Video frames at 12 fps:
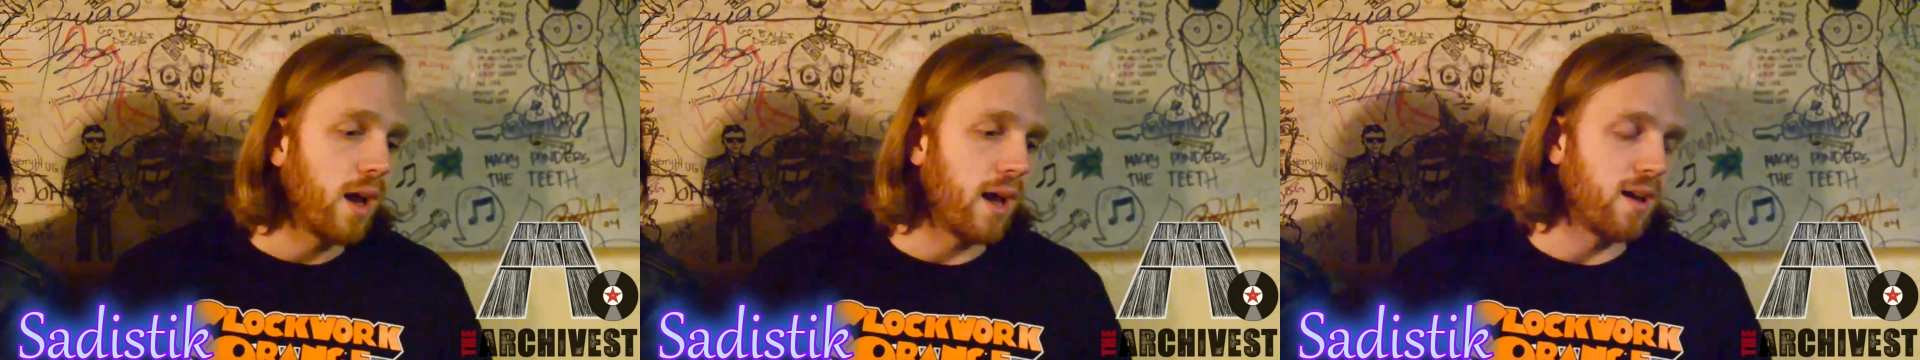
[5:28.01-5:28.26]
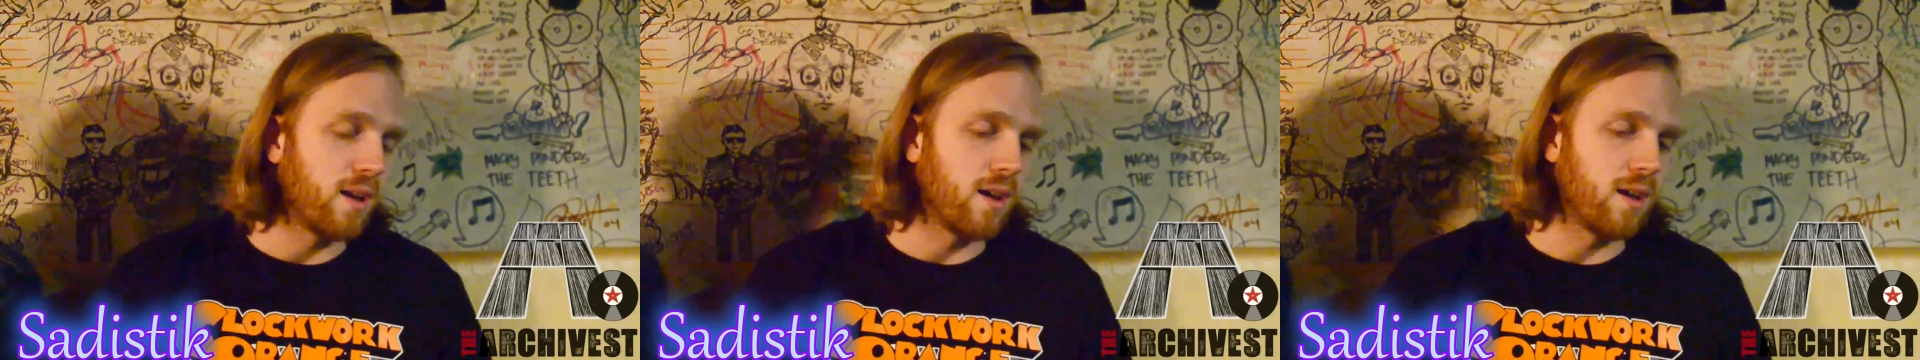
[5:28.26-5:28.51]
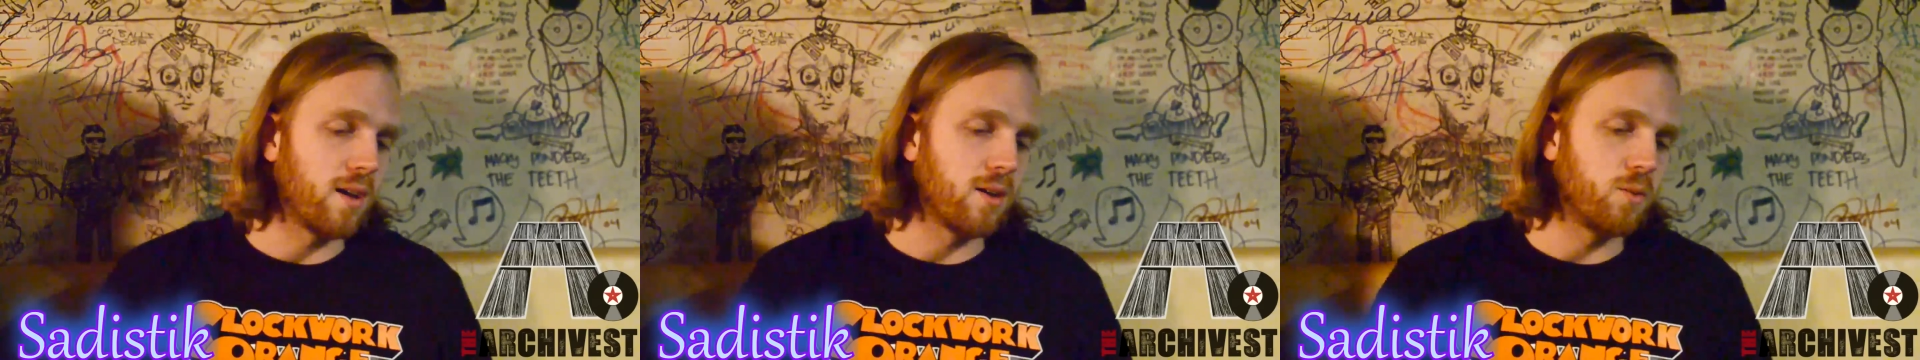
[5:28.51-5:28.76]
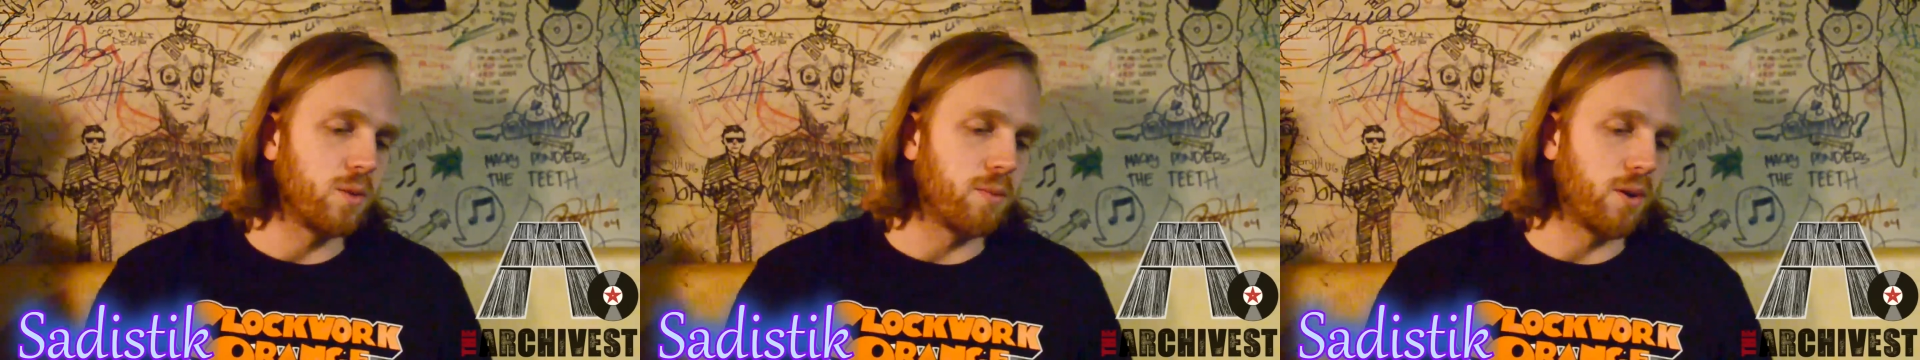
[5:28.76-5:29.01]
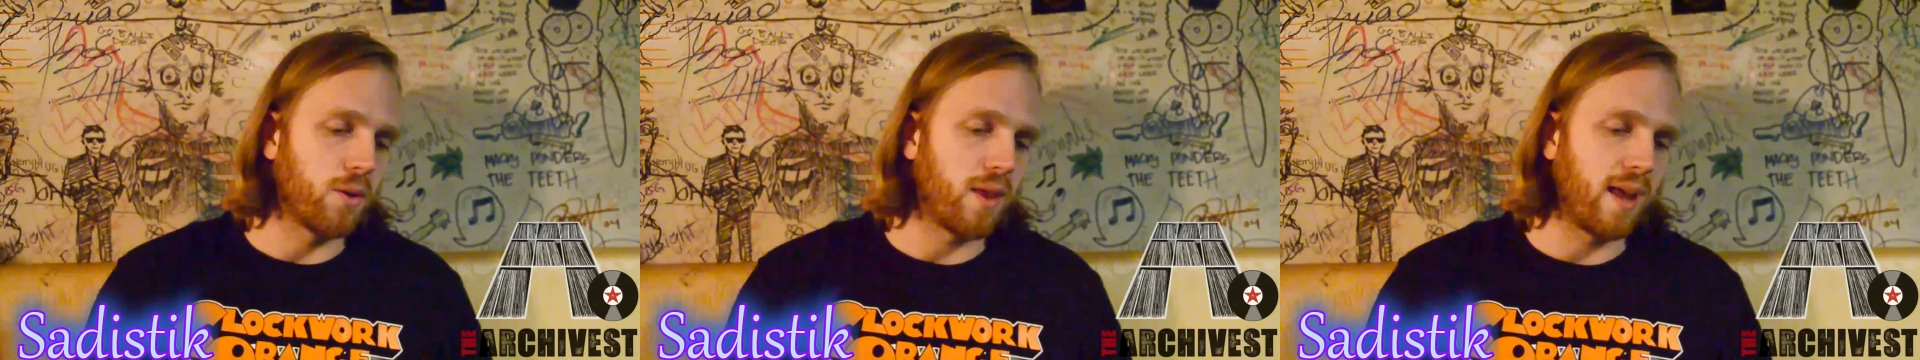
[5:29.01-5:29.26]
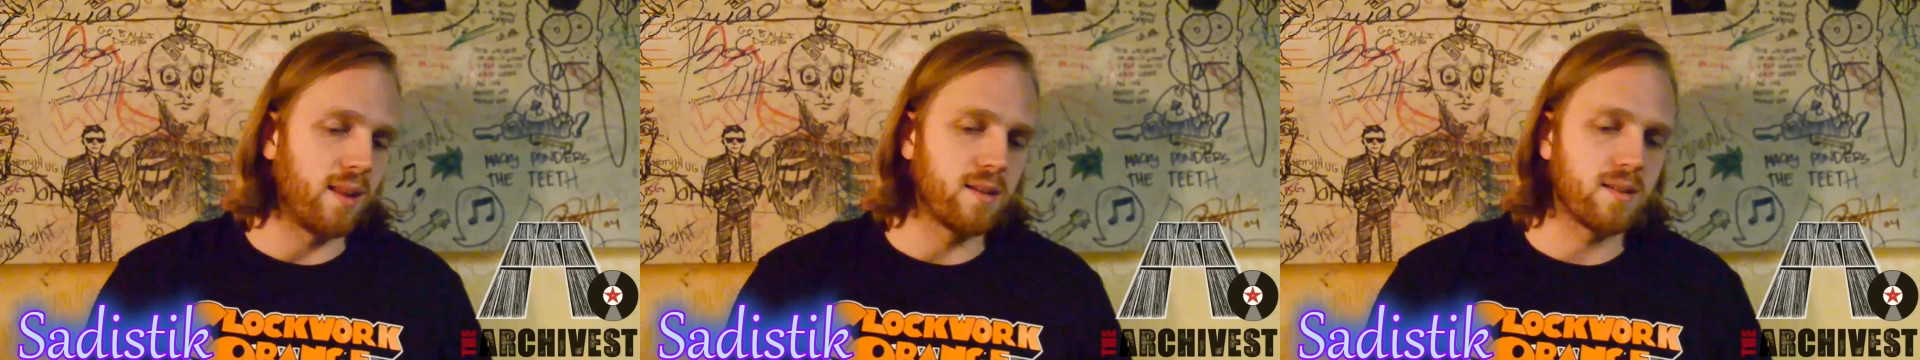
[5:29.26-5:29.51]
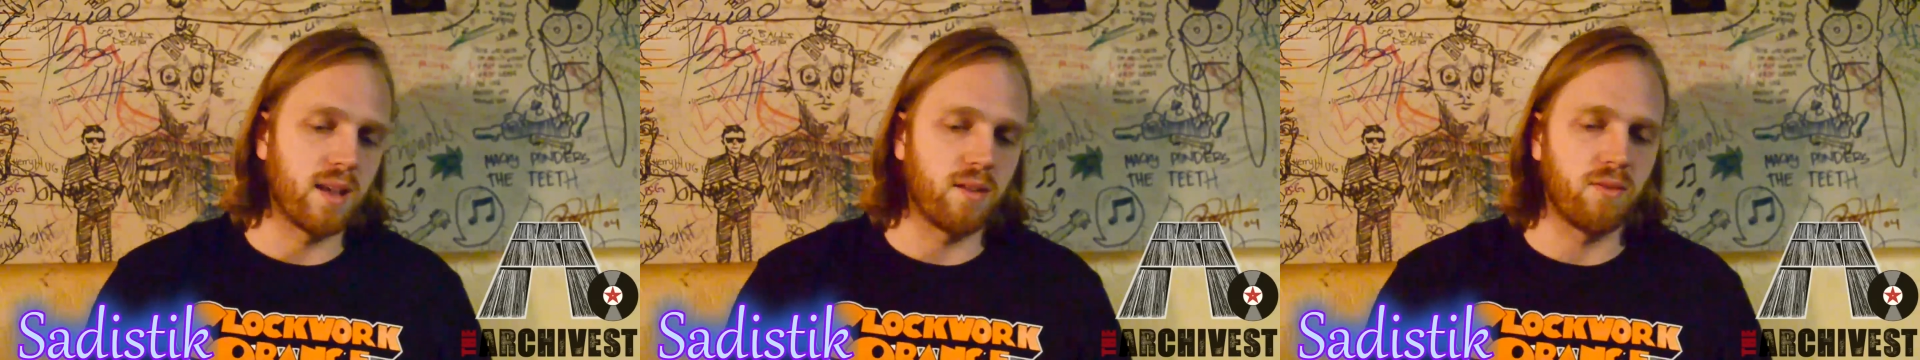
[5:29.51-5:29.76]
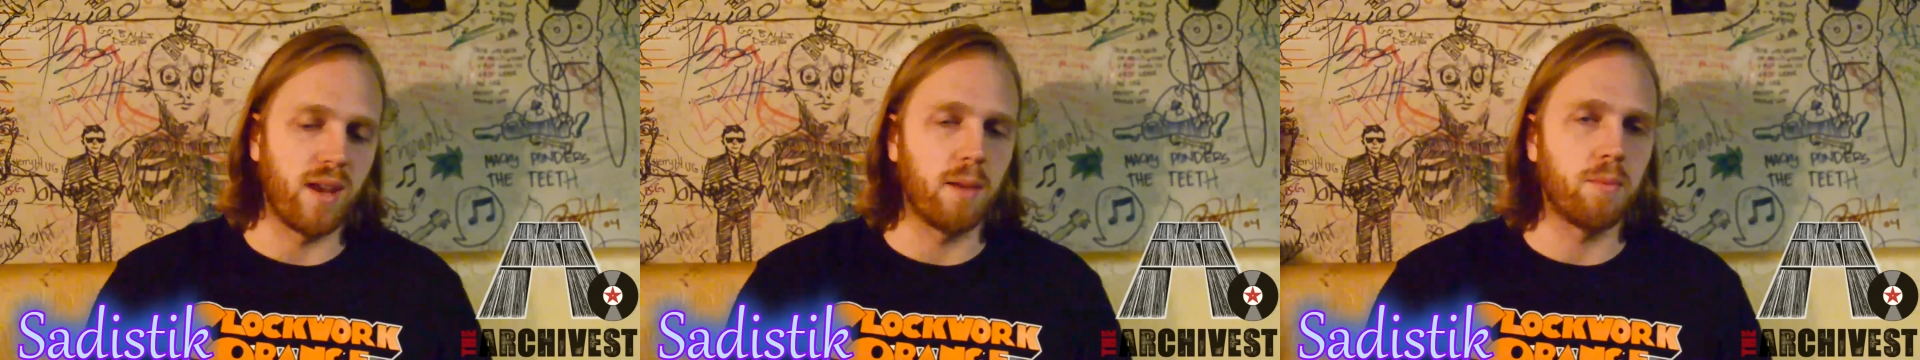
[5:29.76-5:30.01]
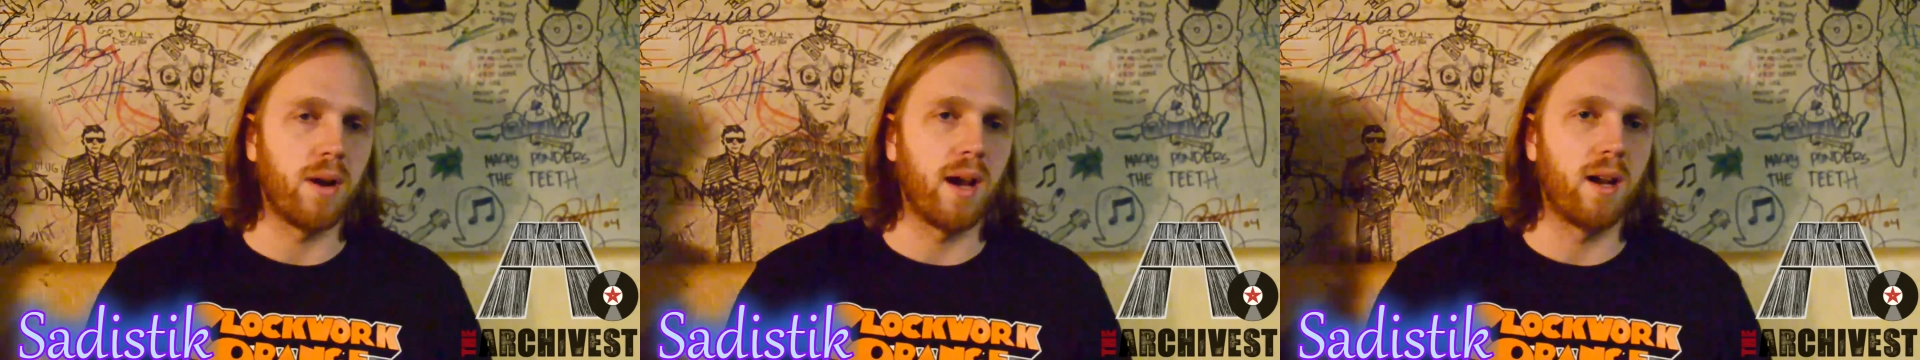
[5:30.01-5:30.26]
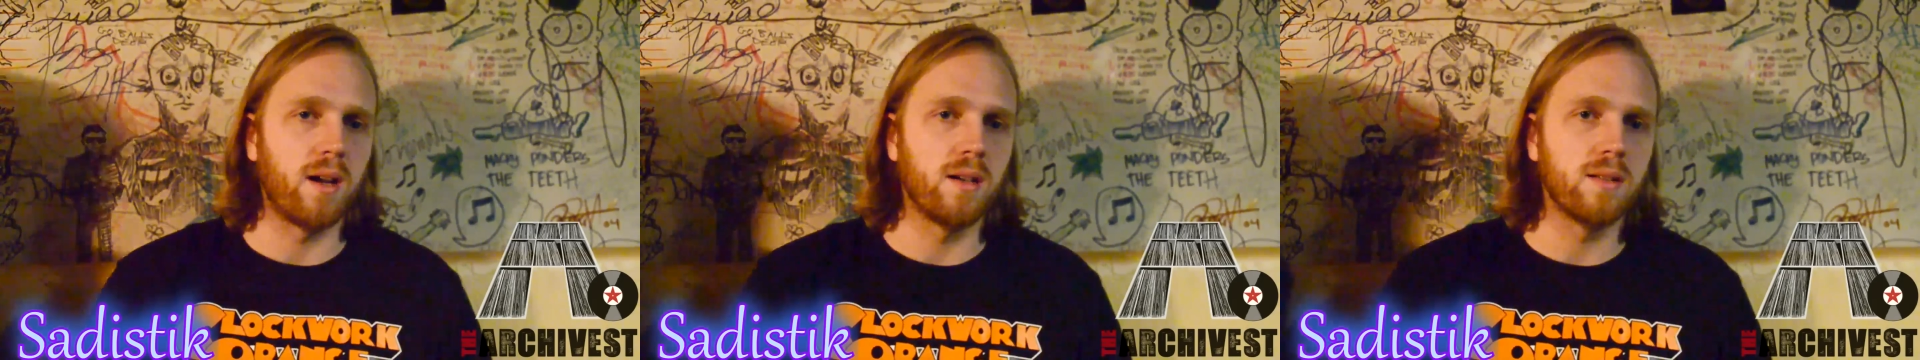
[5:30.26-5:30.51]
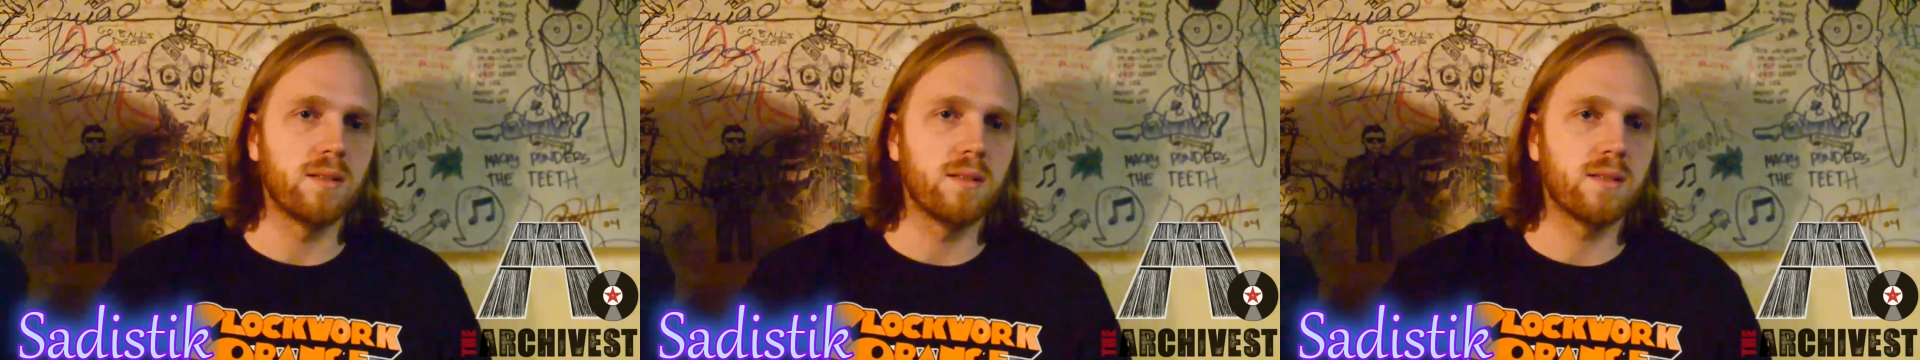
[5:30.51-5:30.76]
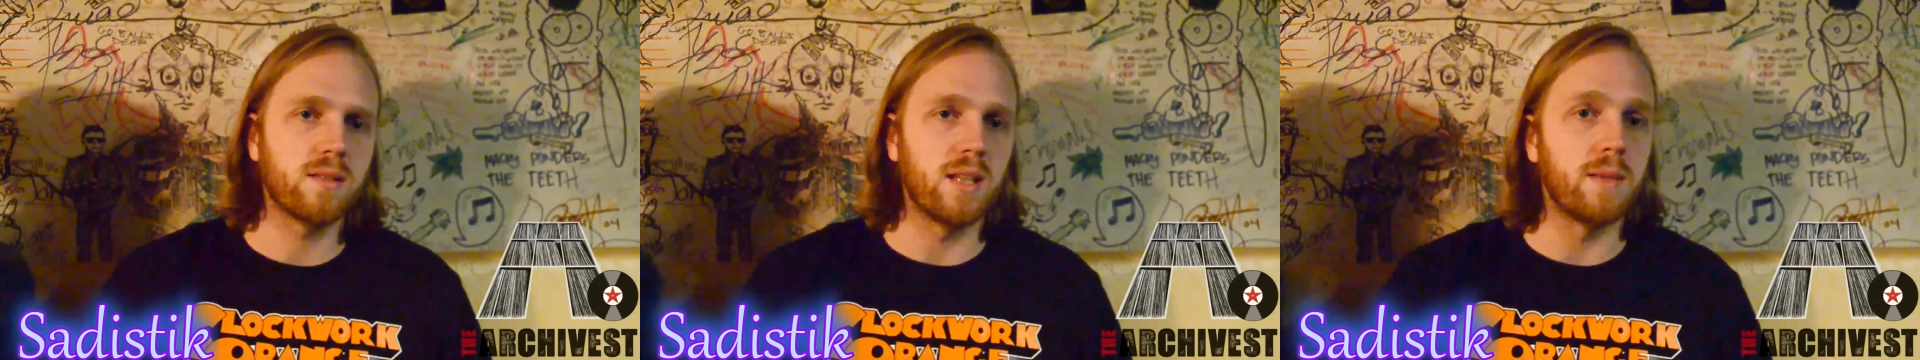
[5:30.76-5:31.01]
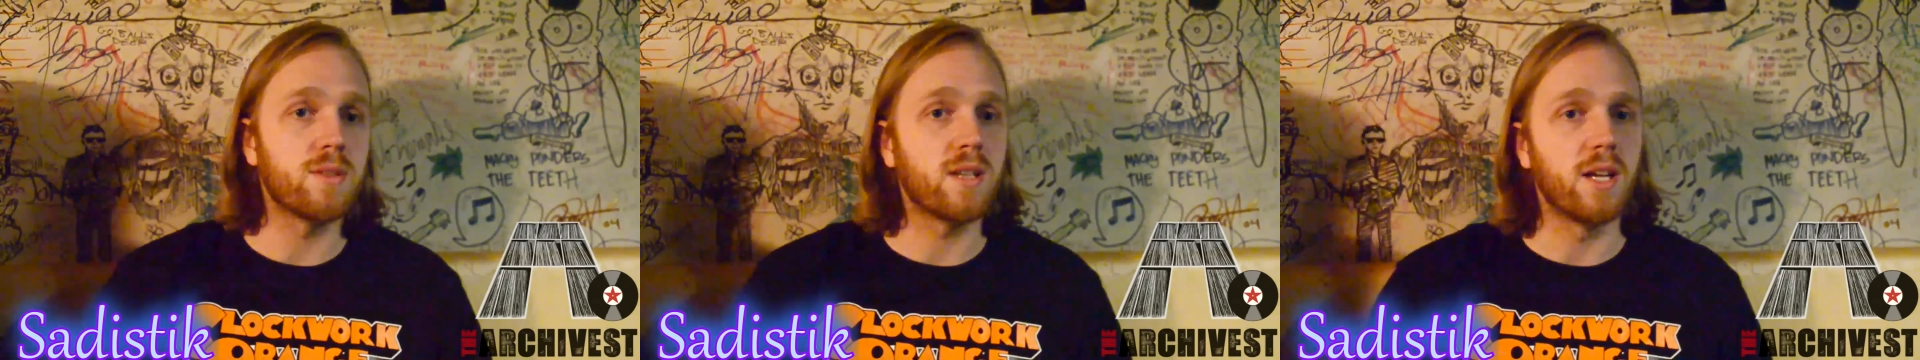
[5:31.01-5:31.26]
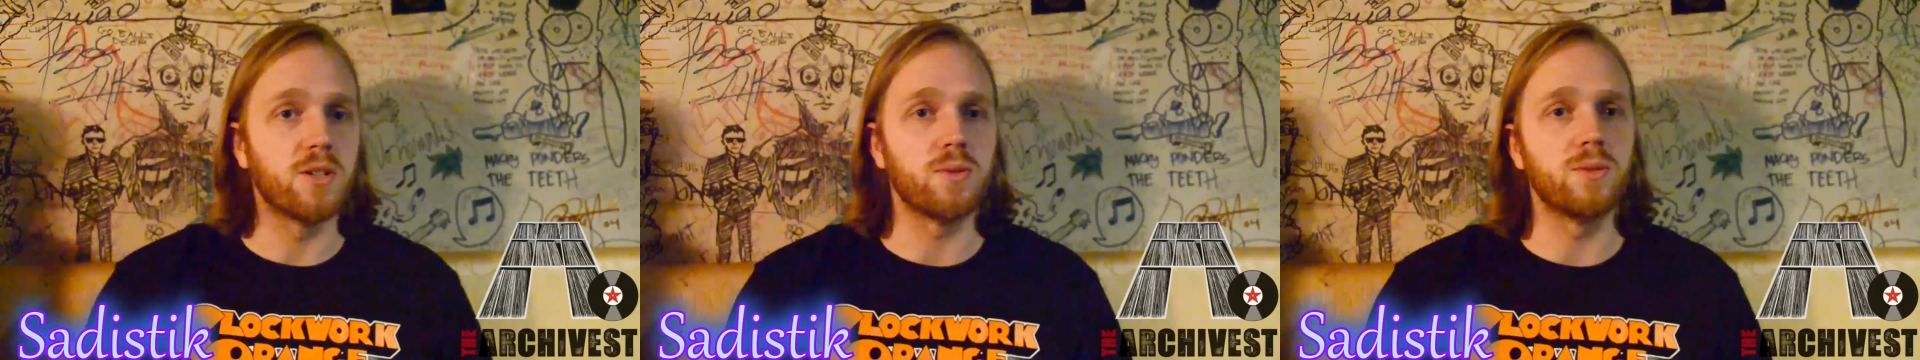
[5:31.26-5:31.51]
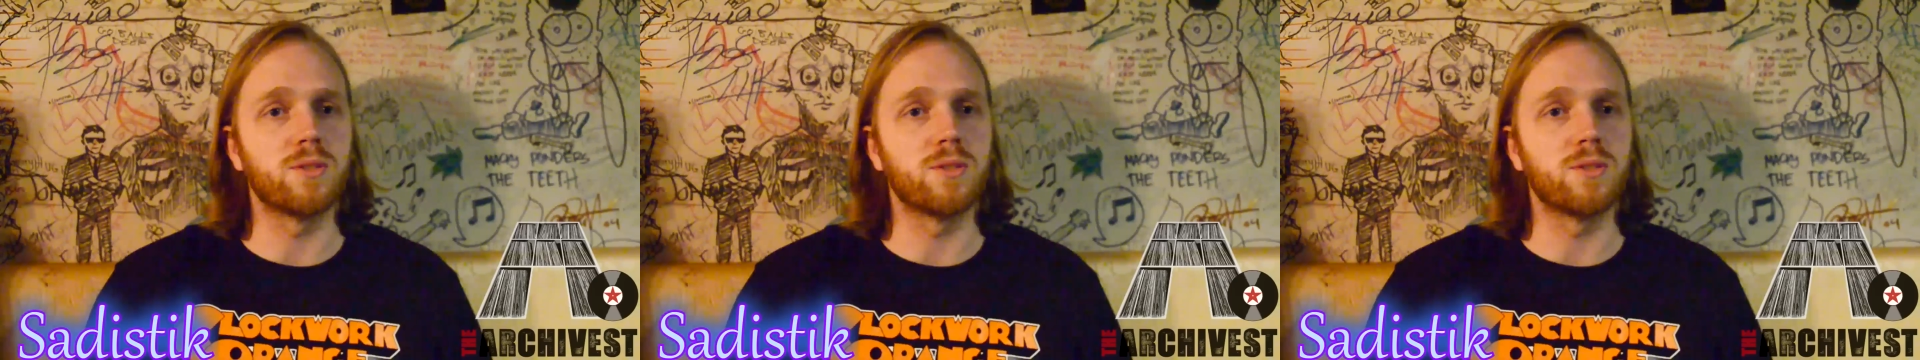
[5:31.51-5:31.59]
And we both had this like vampire sleep schedule,